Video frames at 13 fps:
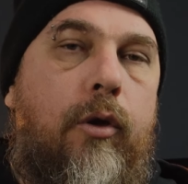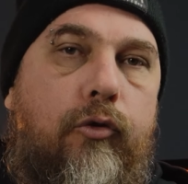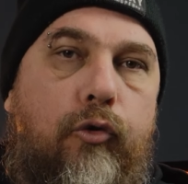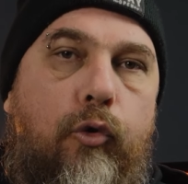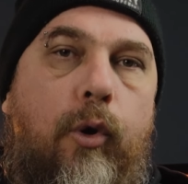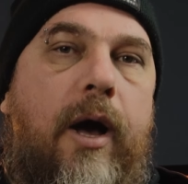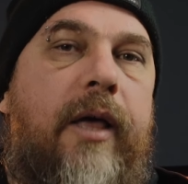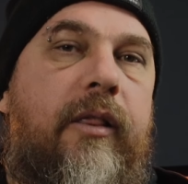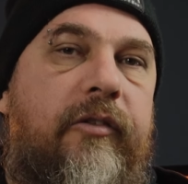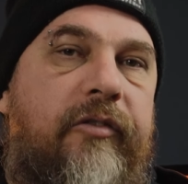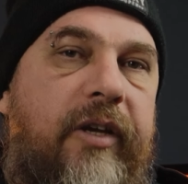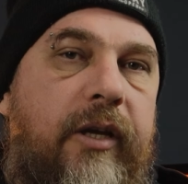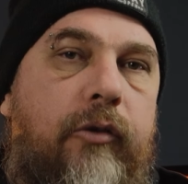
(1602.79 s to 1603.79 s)
draw
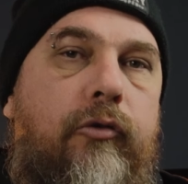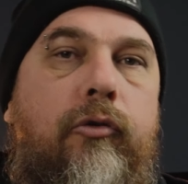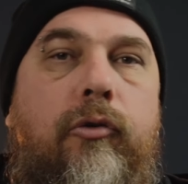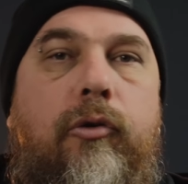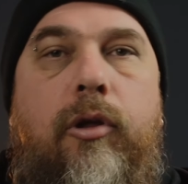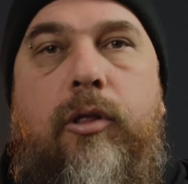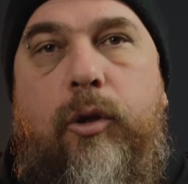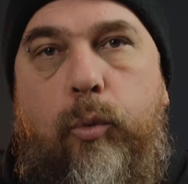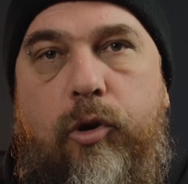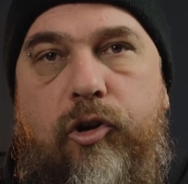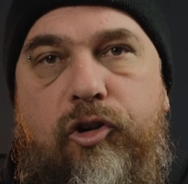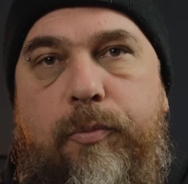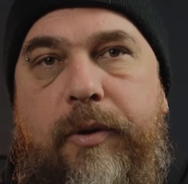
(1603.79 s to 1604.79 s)
others into the
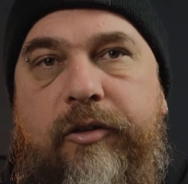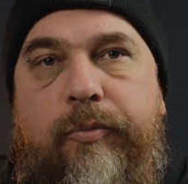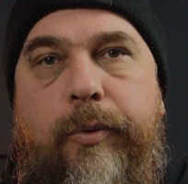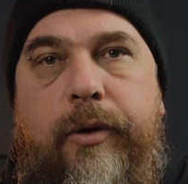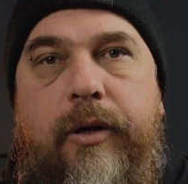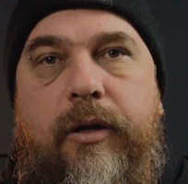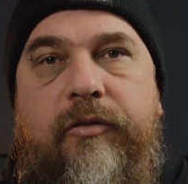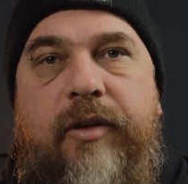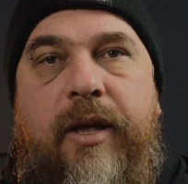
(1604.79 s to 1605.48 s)
worship experience.